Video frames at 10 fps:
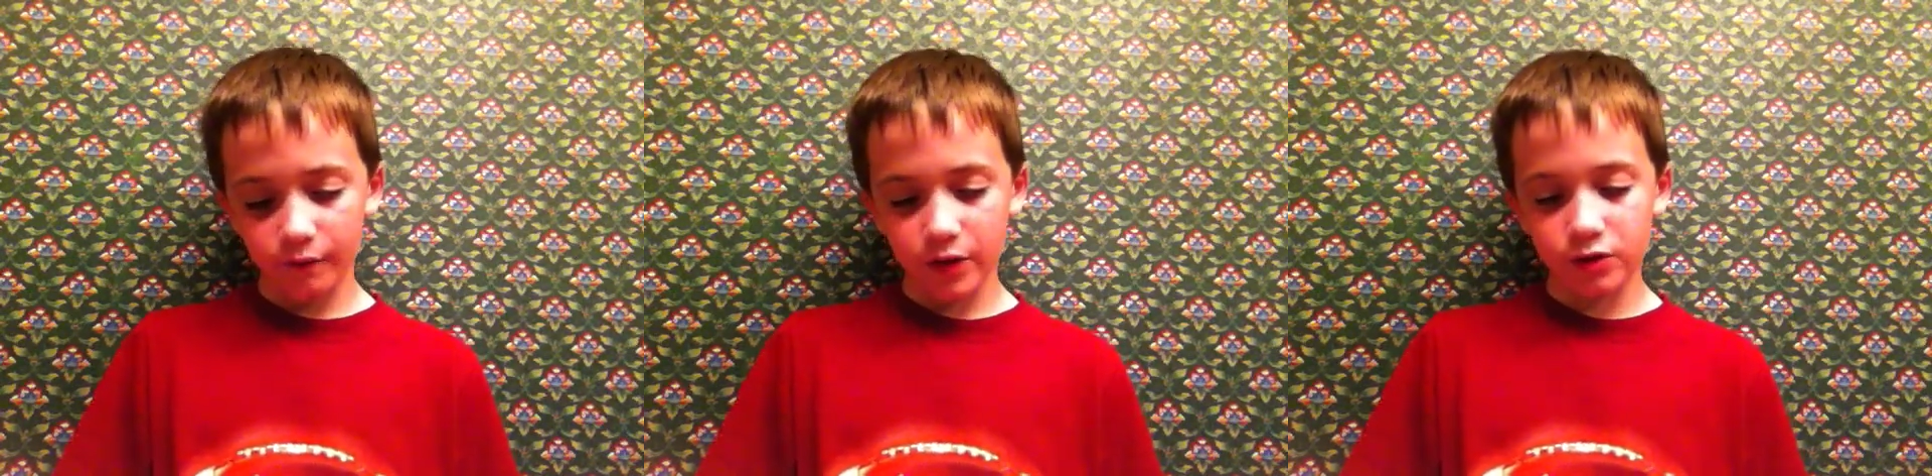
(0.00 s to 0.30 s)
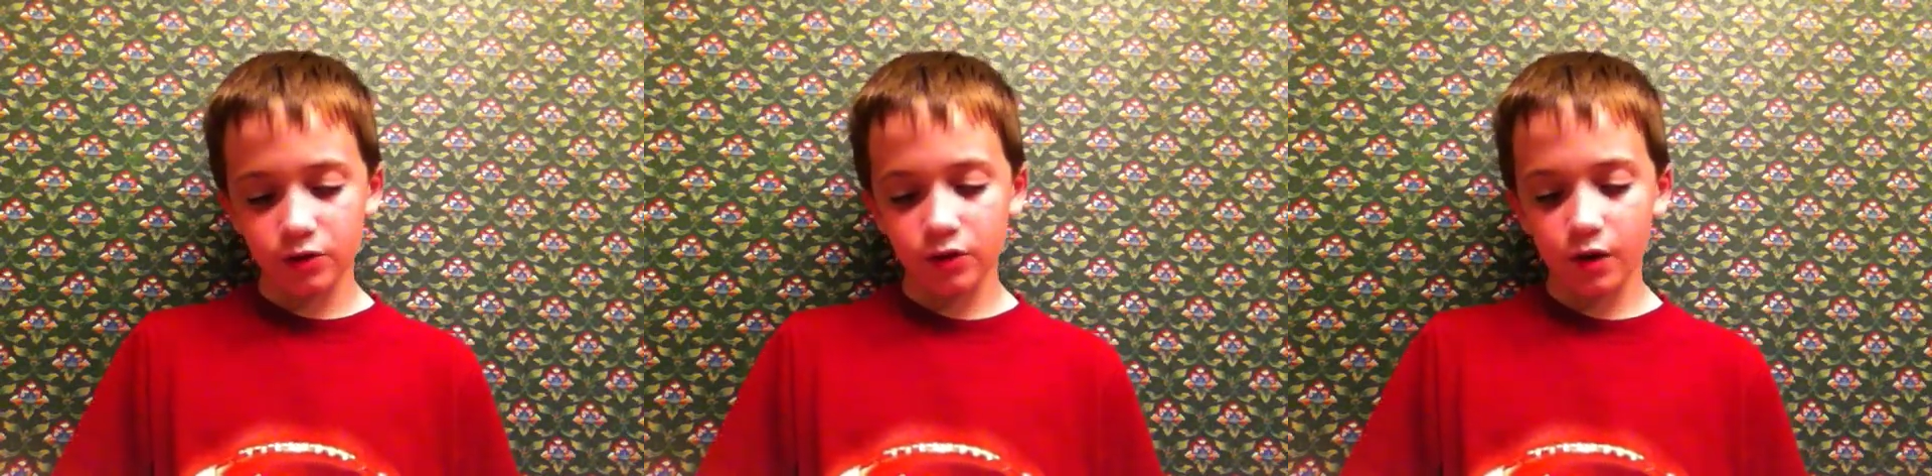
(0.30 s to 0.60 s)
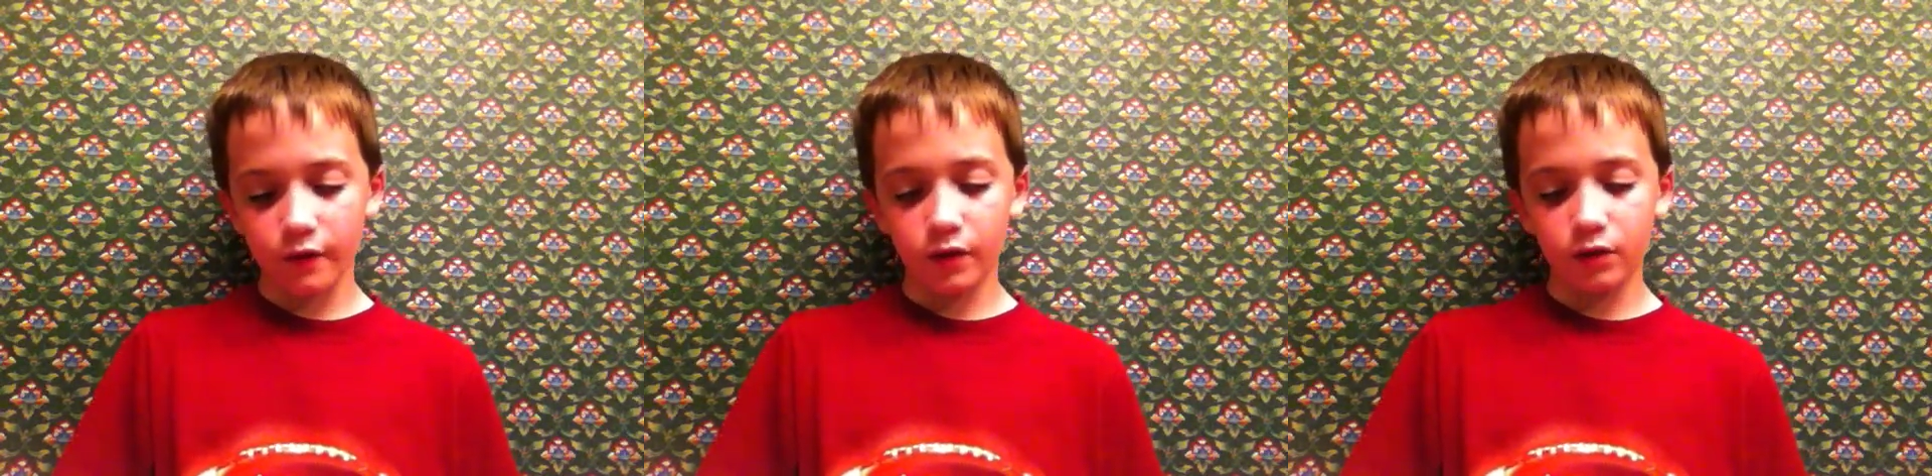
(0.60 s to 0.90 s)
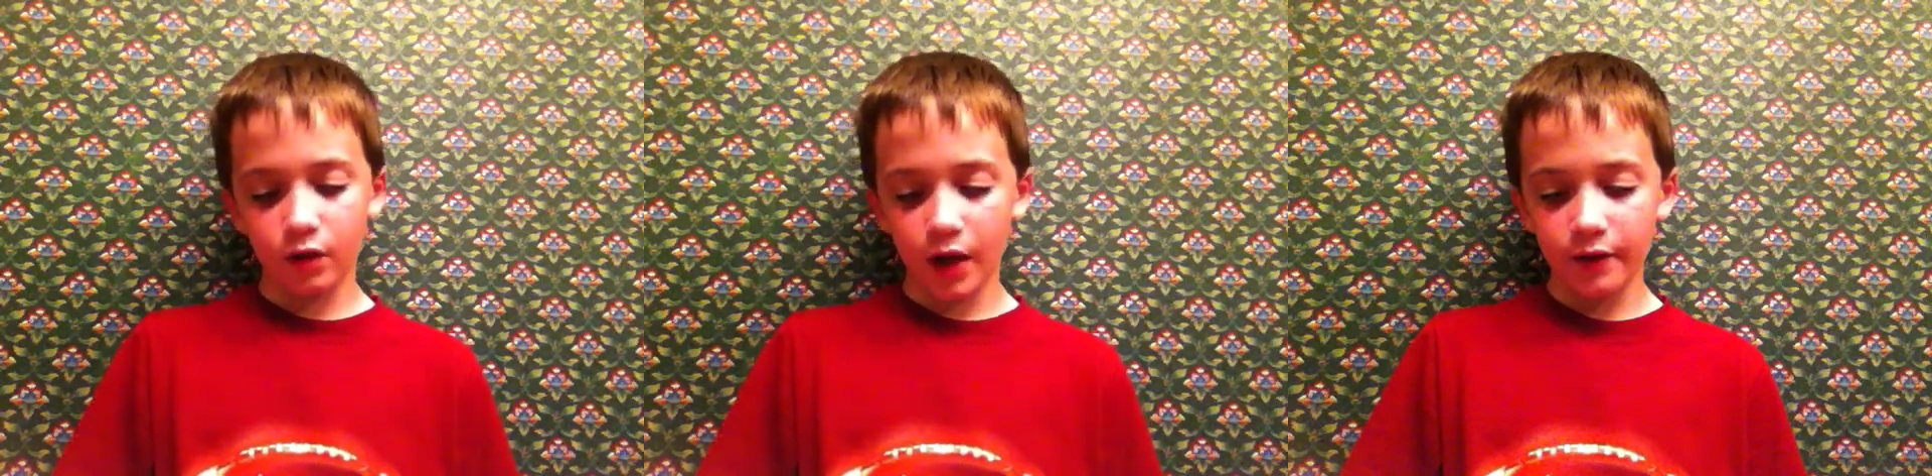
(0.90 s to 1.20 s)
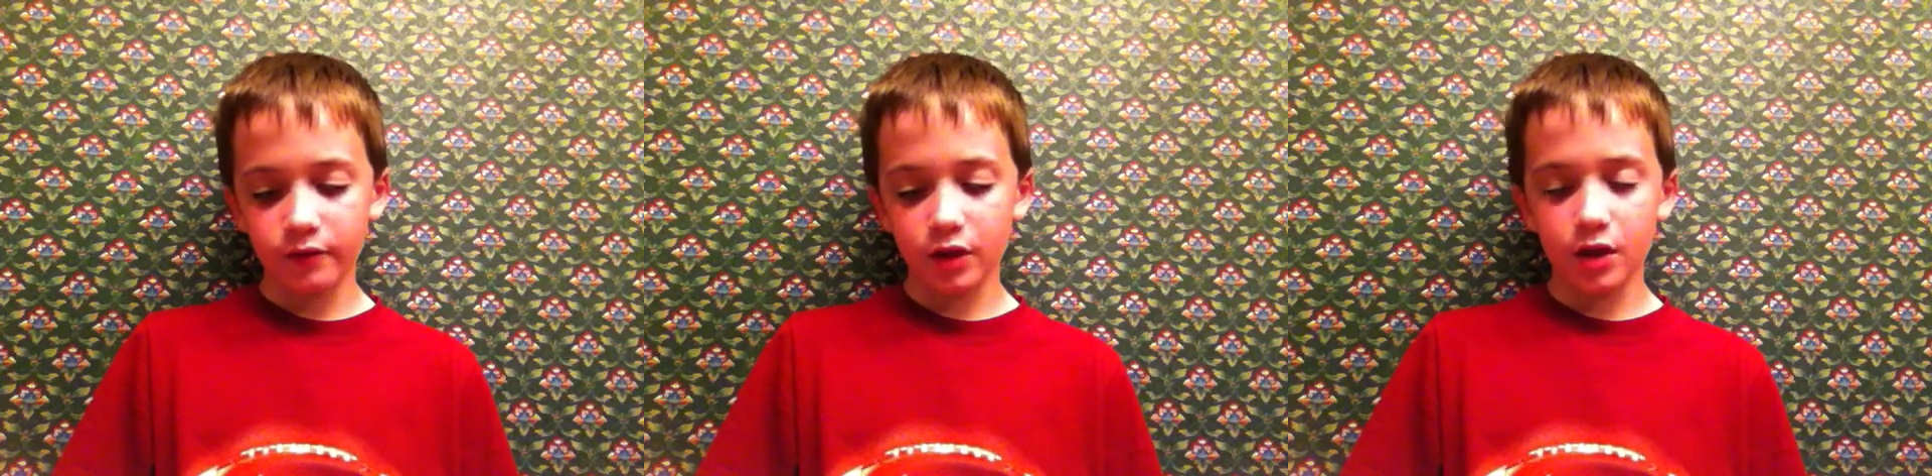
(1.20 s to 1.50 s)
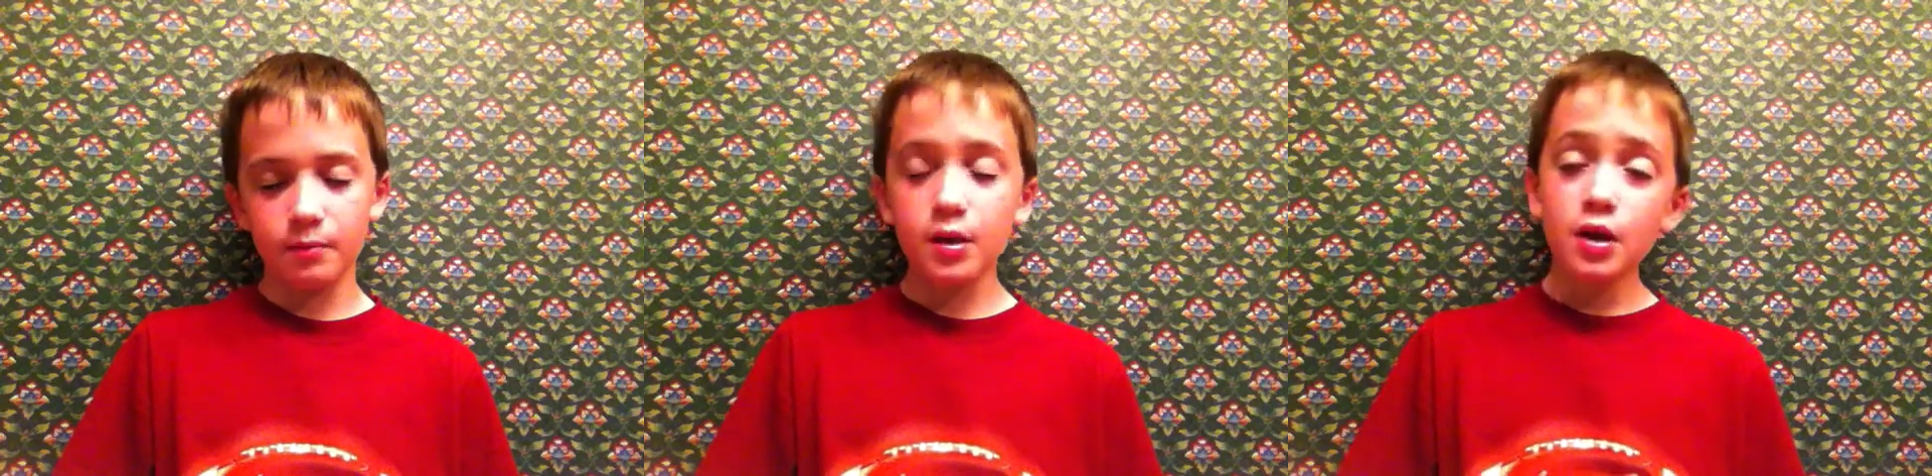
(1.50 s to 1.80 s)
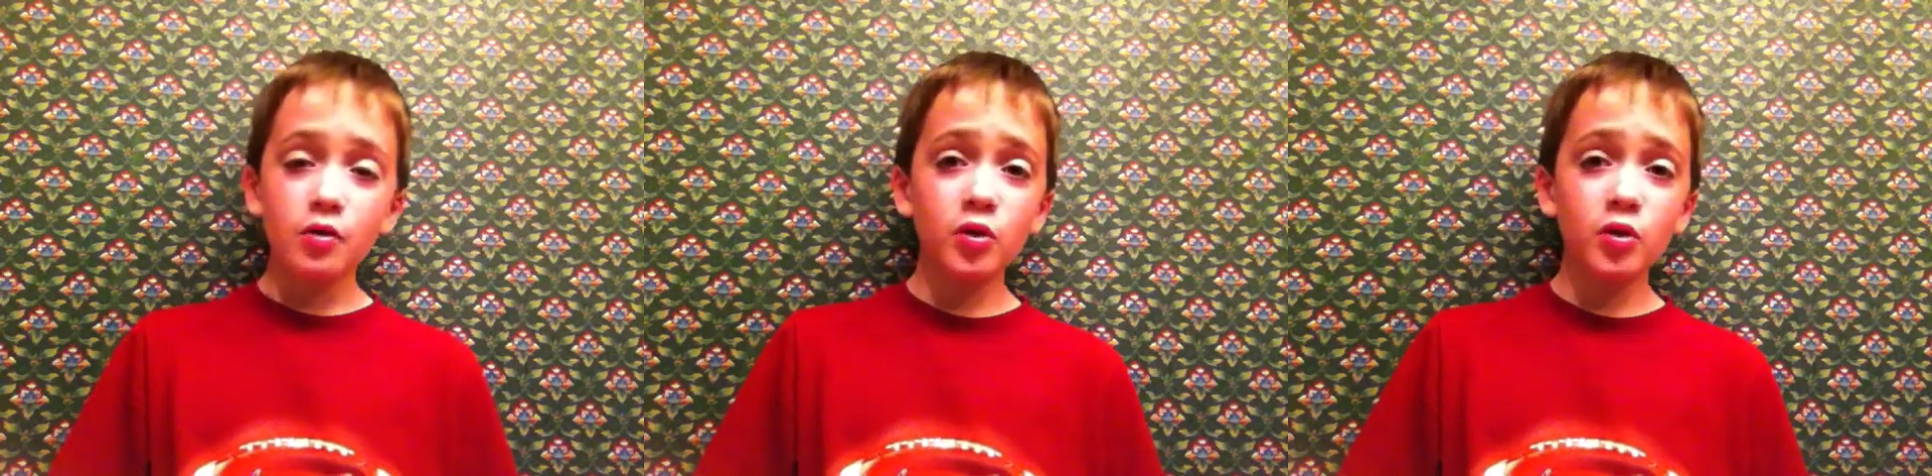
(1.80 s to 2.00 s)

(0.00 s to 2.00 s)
adventure of a lifetime.